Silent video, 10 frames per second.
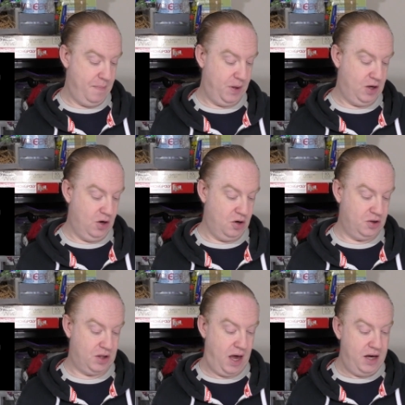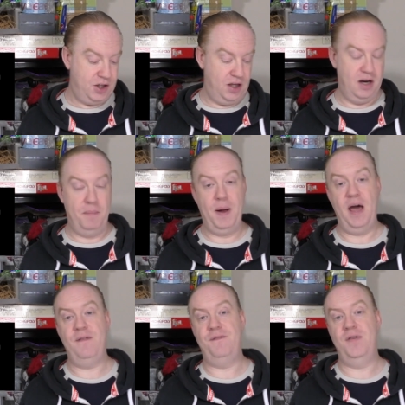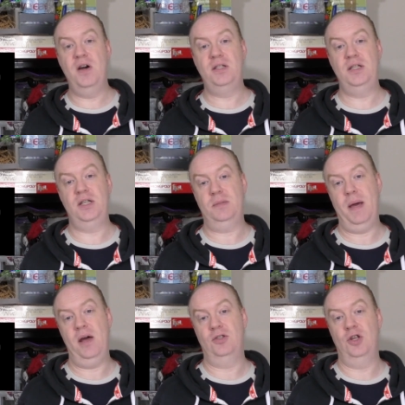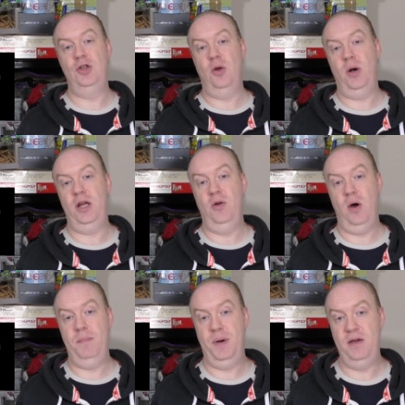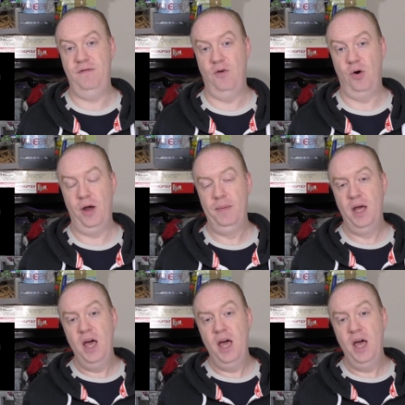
because they actually ended up paying £36.99 for it.